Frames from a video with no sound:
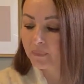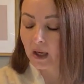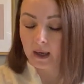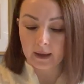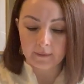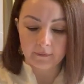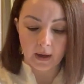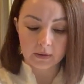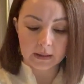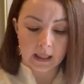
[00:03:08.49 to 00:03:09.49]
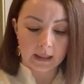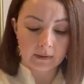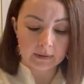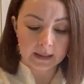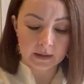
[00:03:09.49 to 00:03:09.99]
I have found a
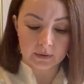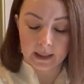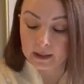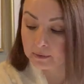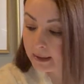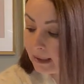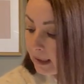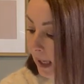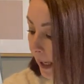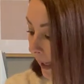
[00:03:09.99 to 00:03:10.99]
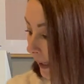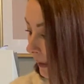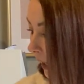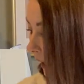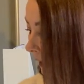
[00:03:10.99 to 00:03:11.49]
lovely gray green,
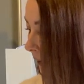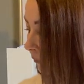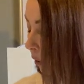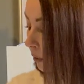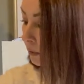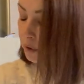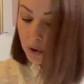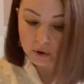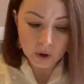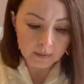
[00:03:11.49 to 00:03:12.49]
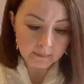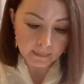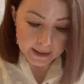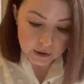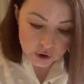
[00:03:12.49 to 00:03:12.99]
and I have also
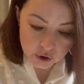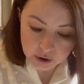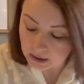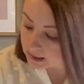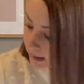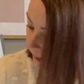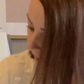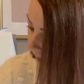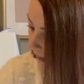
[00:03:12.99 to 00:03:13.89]
matched the,